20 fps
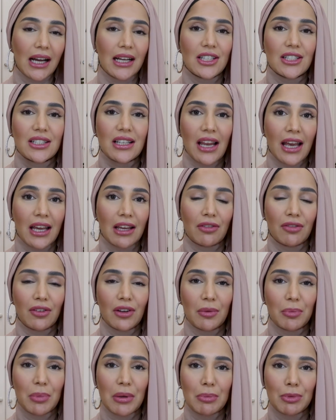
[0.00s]
I just like
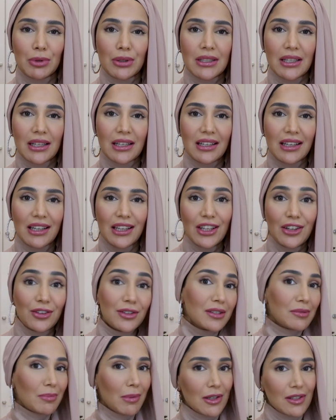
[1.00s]
for people to, you know,
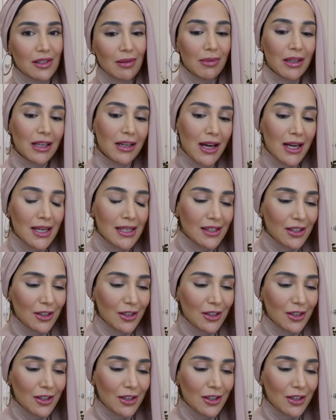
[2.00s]
smell something nice.